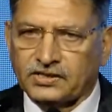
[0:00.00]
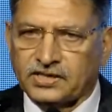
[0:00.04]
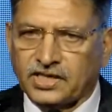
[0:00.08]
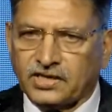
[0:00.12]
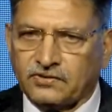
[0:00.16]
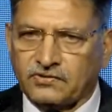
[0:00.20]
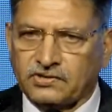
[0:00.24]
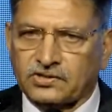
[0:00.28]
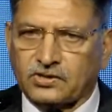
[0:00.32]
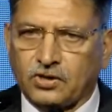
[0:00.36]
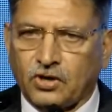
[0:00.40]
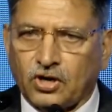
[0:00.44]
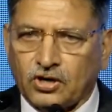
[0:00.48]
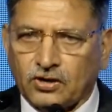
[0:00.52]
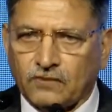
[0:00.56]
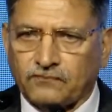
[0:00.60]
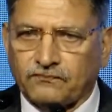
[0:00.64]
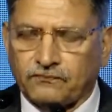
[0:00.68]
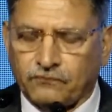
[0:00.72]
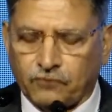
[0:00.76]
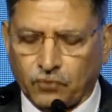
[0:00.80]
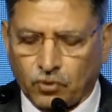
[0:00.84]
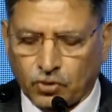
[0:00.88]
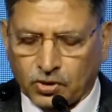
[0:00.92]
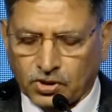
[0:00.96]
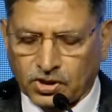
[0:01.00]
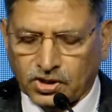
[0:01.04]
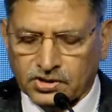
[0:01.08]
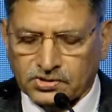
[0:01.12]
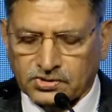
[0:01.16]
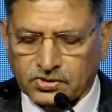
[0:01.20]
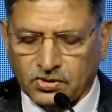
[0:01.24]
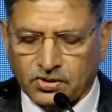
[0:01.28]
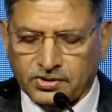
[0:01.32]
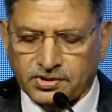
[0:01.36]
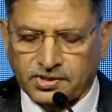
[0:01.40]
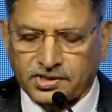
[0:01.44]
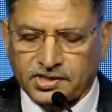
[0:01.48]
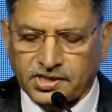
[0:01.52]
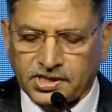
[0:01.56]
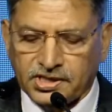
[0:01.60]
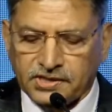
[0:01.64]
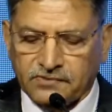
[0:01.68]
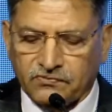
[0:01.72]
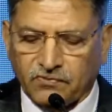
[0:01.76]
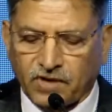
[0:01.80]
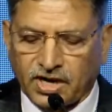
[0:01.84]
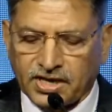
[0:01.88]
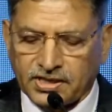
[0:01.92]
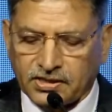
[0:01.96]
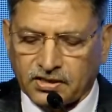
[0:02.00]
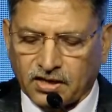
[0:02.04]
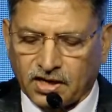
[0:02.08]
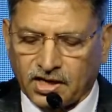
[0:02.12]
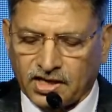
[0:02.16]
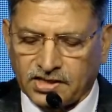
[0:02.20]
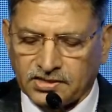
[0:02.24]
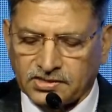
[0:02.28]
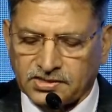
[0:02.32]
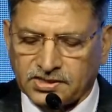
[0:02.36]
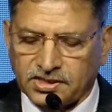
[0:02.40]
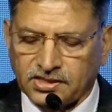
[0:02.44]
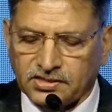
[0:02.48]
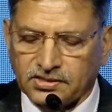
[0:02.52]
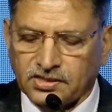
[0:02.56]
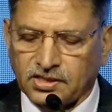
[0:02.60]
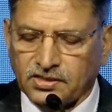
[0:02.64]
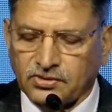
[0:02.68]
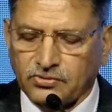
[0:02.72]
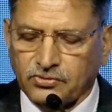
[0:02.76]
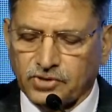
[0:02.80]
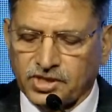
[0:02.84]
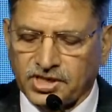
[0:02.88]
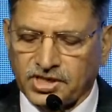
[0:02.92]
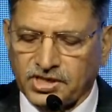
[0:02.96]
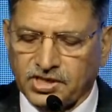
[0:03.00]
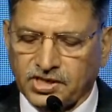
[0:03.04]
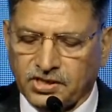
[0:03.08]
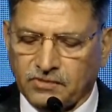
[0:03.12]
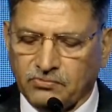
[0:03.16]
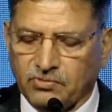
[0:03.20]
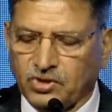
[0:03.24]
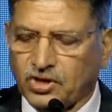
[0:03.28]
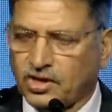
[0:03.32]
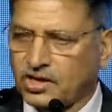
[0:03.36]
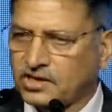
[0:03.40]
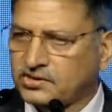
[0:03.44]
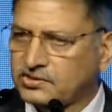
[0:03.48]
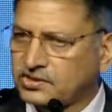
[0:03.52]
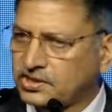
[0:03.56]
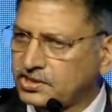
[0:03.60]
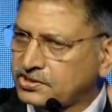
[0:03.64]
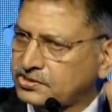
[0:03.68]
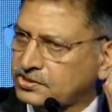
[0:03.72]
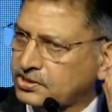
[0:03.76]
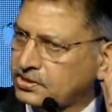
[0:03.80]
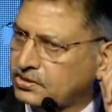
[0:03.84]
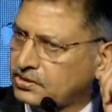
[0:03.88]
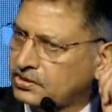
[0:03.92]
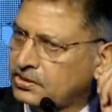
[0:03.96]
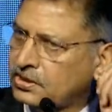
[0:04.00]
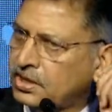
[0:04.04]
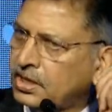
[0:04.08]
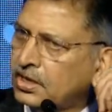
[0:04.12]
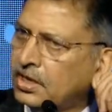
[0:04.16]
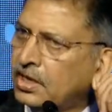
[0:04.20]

there was a lot of focus on revitalizing the routine immunization